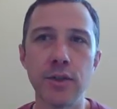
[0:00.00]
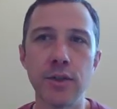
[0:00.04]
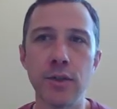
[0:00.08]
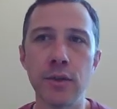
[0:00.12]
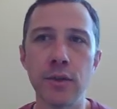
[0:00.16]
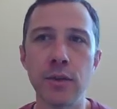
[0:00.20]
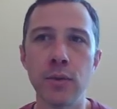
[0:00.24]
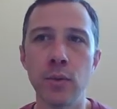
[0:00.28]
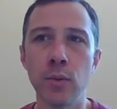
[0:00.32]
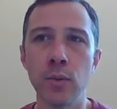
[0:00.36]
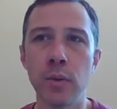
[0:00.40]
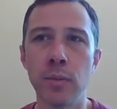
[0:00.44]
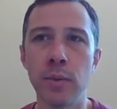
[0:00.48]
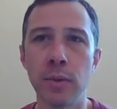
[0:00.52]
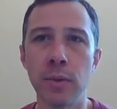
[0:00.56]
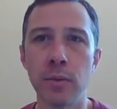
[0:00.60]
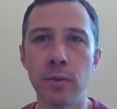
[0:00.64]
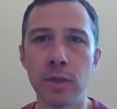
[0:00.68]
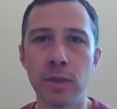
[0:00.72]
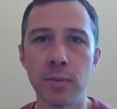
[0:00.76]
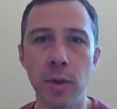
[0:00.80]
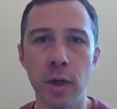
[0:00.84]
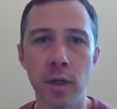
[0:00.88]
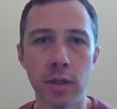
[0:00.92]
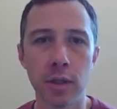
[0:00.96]
student will be
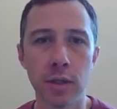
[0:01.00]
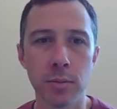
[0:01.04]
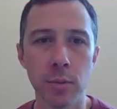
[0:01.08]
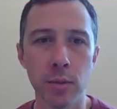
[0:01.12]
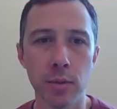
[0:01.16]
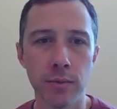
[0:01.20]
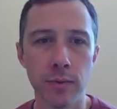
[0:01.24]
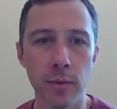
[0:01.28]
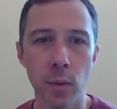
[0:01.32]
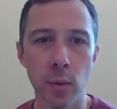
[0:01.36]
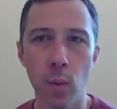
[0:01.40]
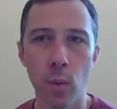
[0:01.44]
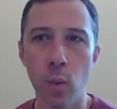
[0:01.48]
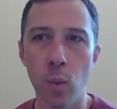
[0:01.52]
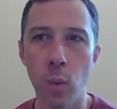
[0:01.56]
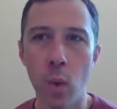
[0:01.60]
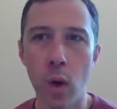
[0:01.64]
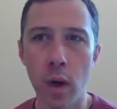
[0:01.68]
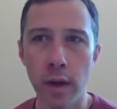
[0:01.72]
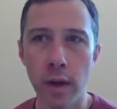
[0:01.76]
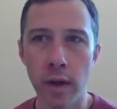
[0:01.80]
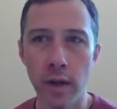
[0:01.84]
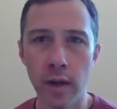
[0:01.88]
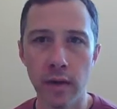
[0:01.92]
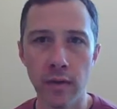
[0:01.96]
responsible for
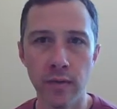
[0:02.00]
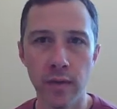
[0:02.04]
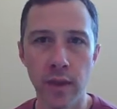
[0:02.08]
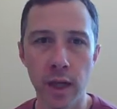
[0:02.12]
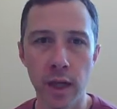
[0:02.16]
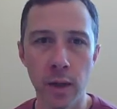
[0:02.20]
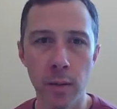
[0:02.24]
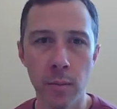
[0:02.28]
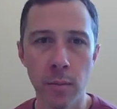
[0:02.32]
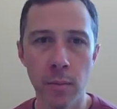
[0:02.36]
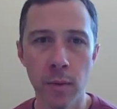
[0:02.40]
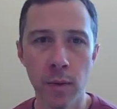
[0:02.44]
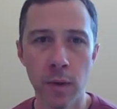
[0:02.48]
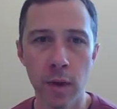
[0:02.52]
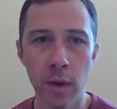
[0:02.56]
one of them.